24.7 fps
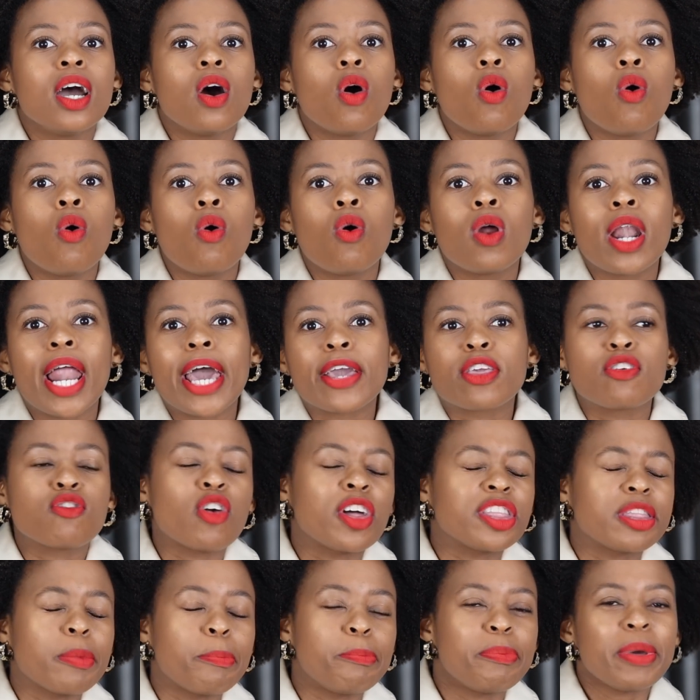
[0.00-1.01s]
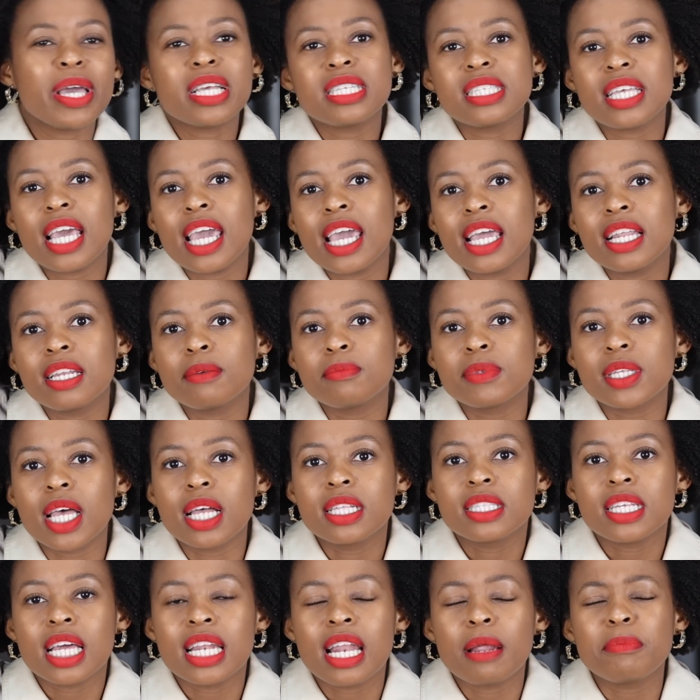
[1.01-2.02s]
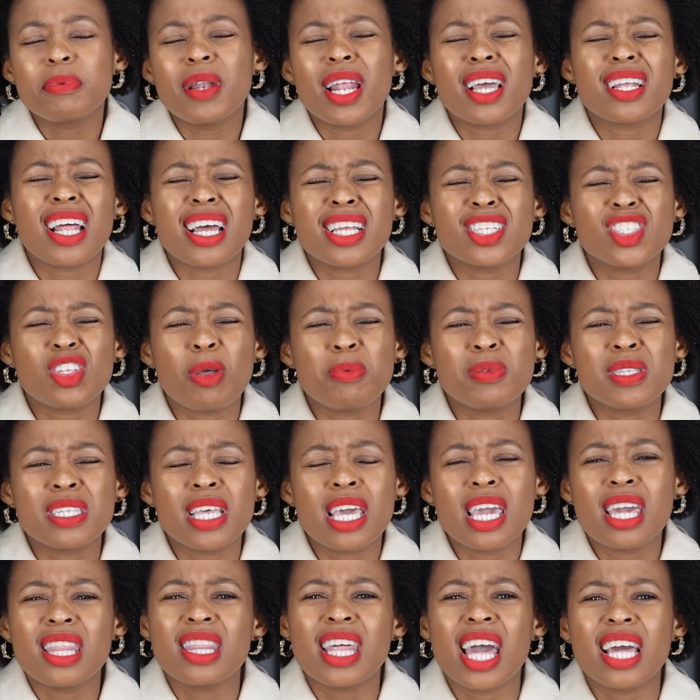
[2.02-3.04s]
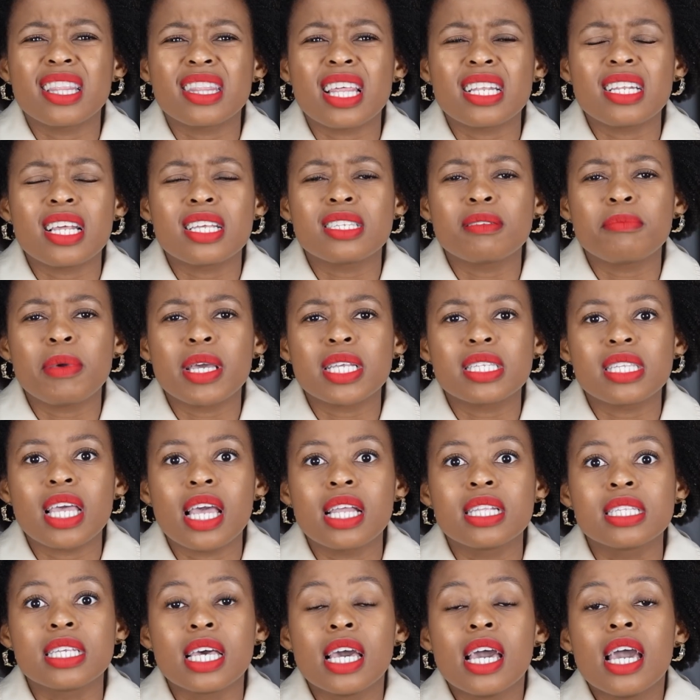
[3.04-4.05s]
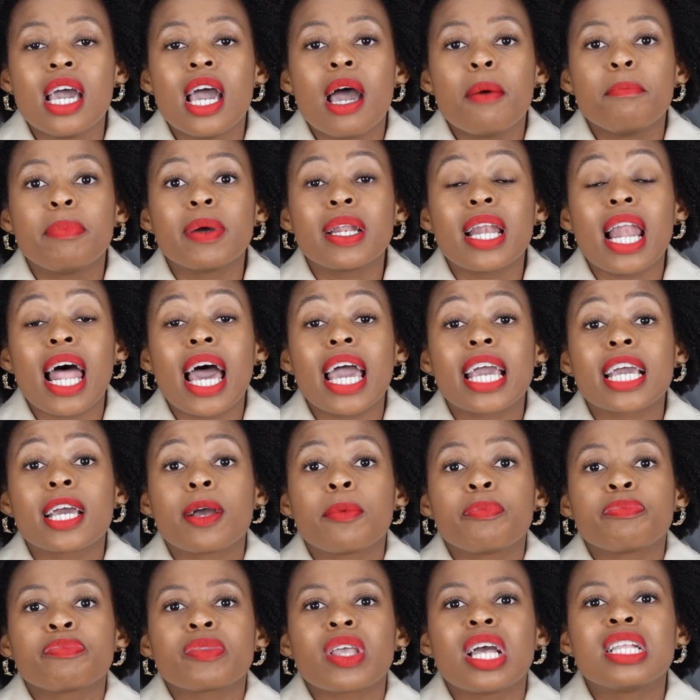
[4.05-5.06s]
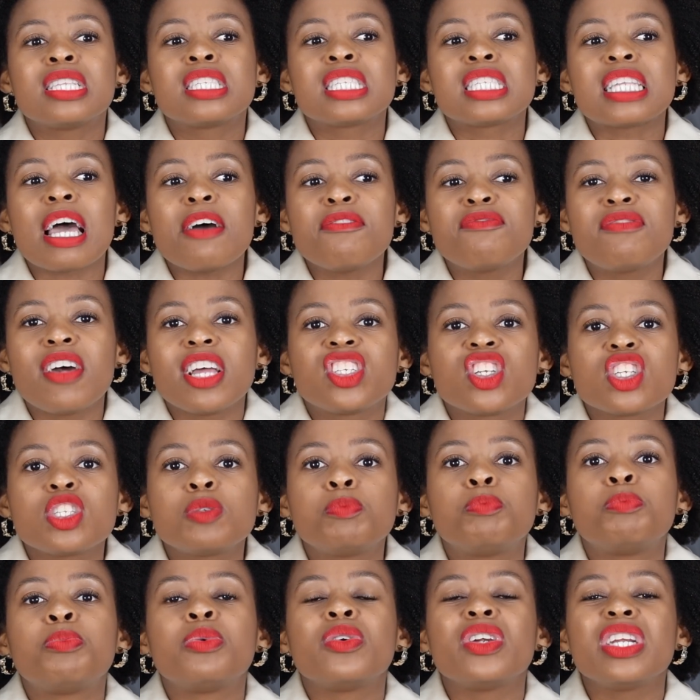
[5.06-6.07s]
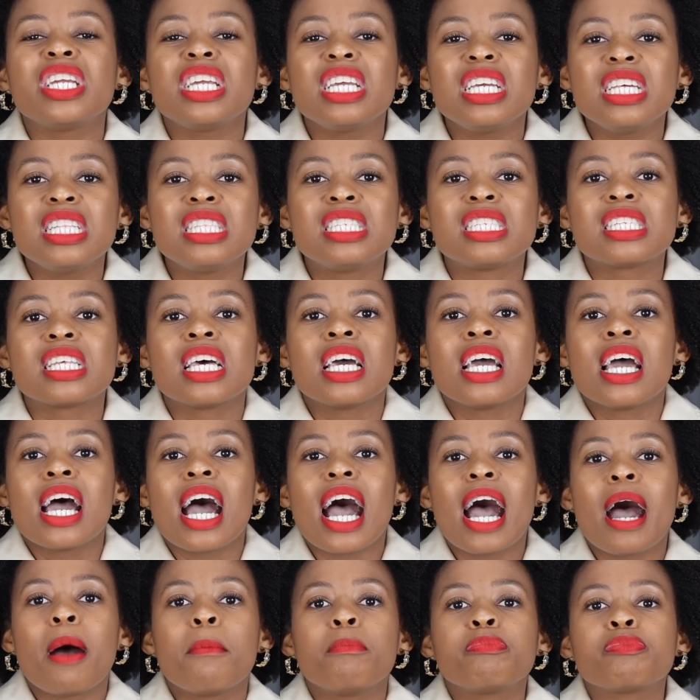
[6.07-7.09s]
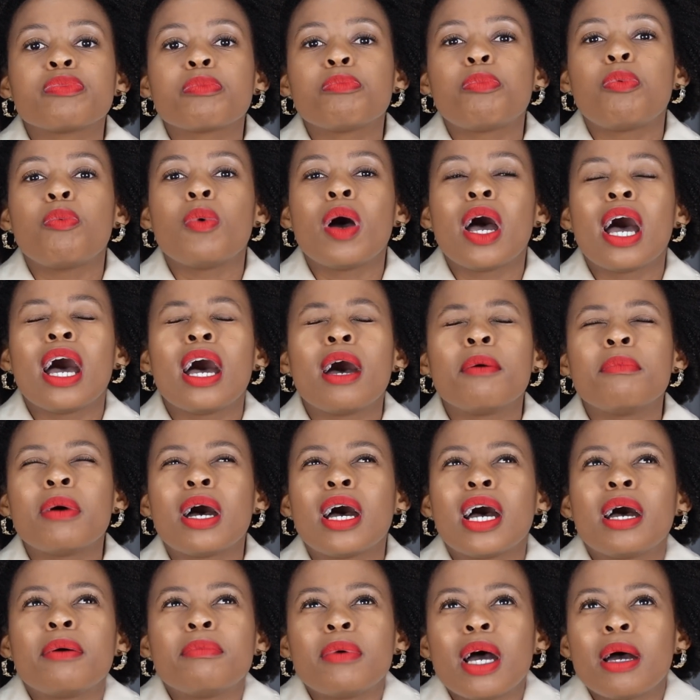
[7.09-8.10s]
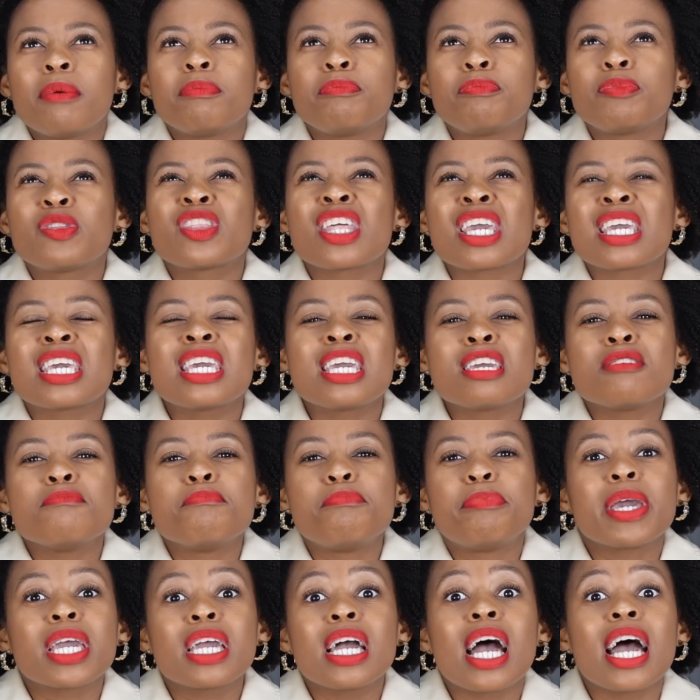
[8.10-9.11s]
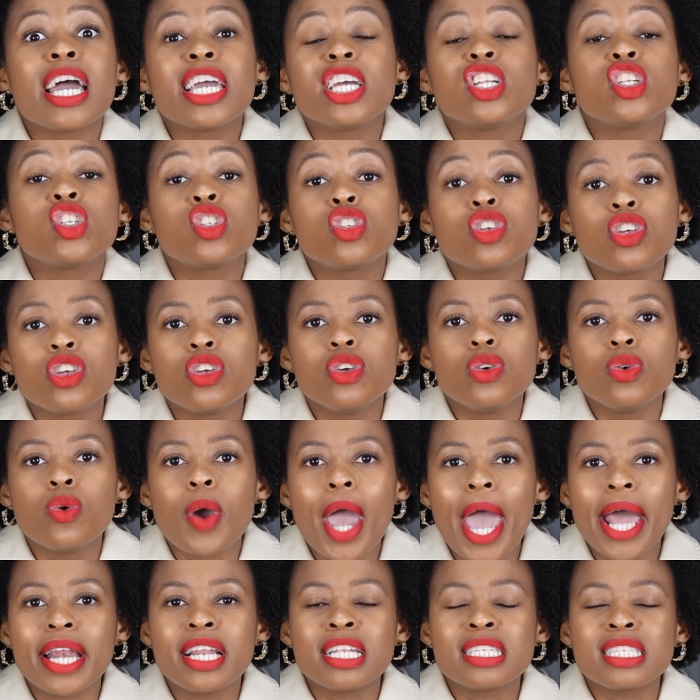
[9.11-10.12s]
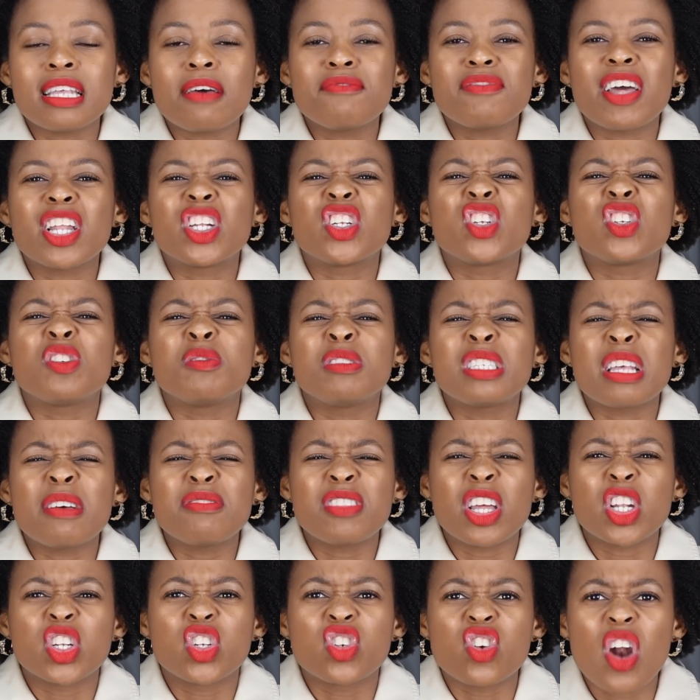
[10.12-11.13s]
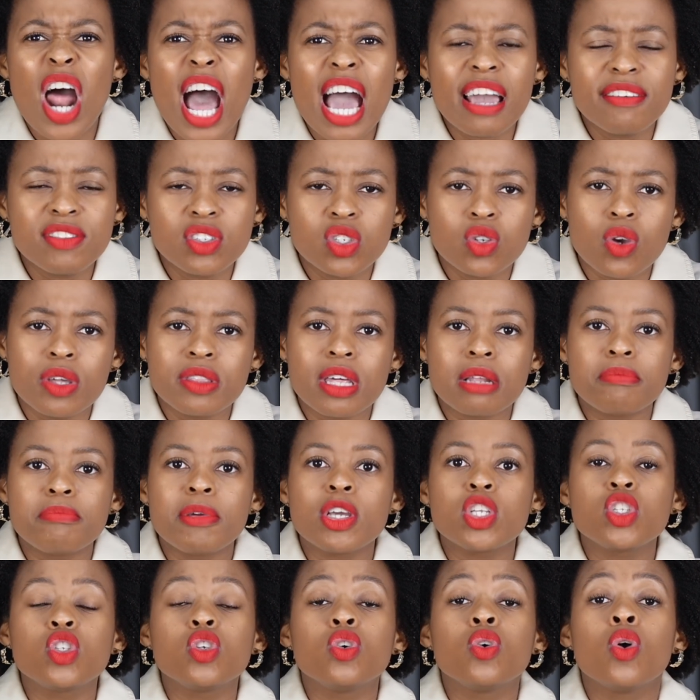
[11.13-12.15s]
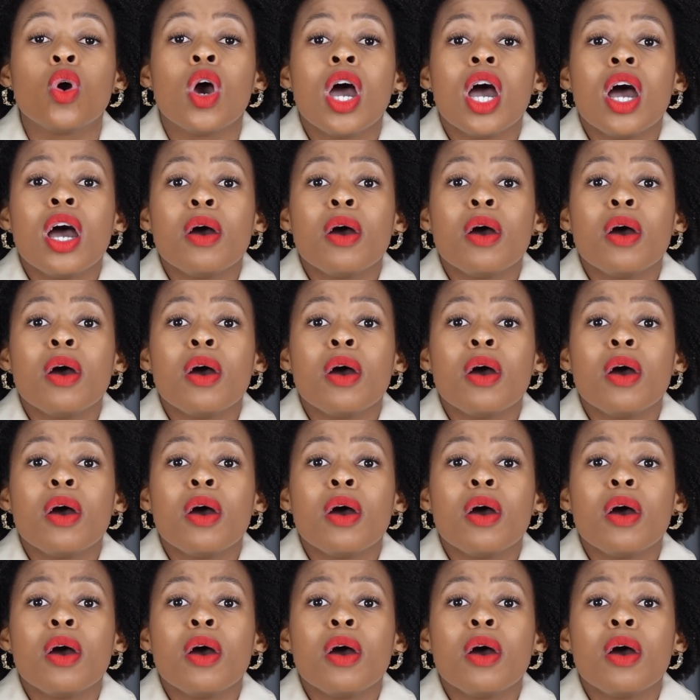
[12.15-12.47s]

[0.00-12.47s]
or you got the best hair in Mzansi, and I'd be like, stop saying that doesn't make sense. But like, it's stuff that just breeds I'm thinking bigger into you, and stuff that drives you and that makes you